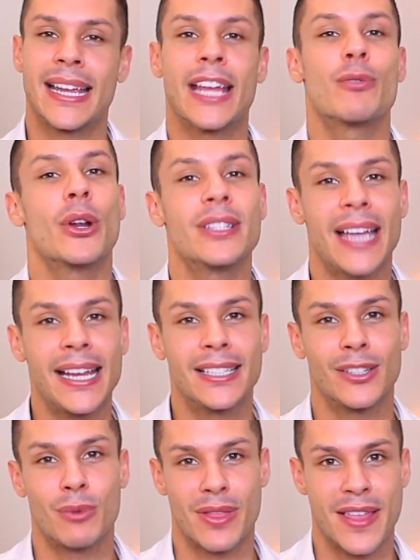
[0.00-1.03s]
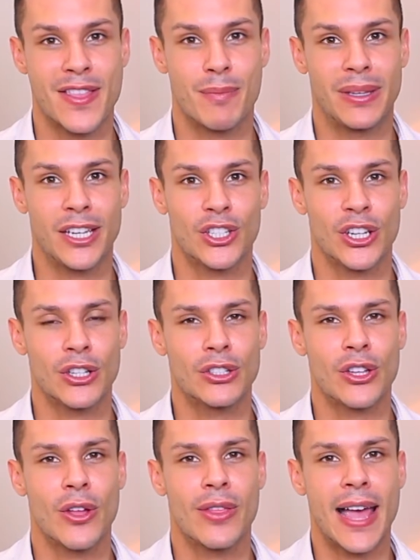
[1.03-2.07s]
They get rotated within the position
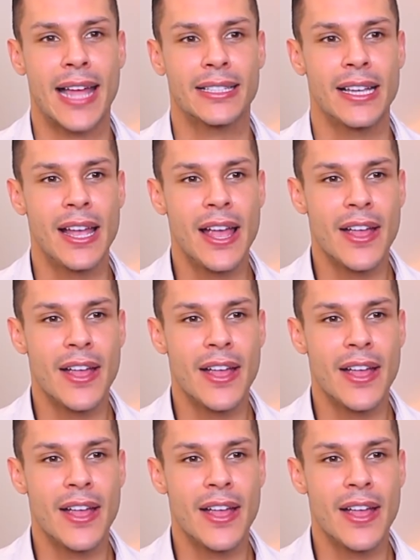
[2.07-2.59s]
so that